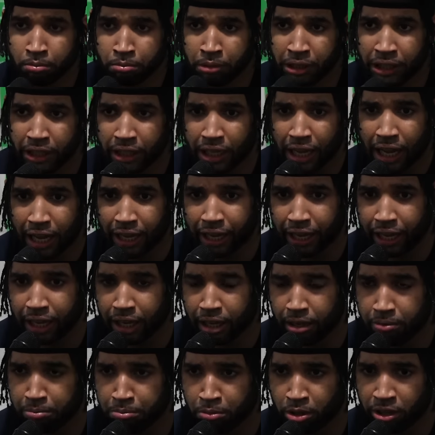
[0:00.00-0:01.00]
Me, I
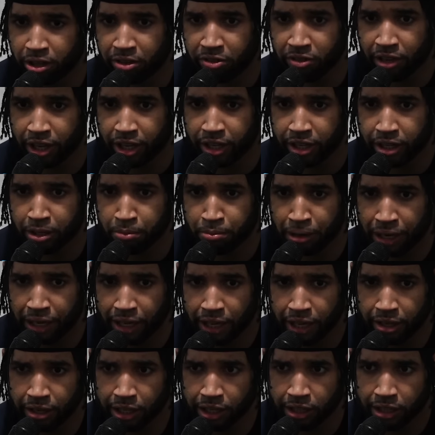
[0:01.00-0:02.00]
get motivated by
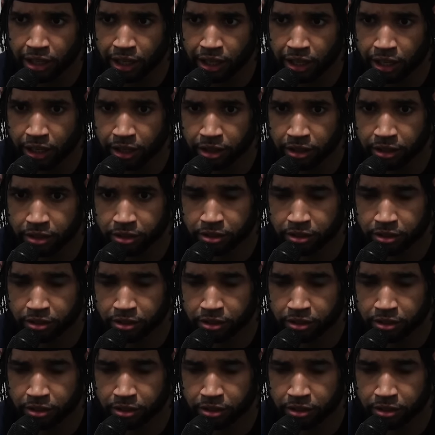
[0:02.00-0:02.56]
anything.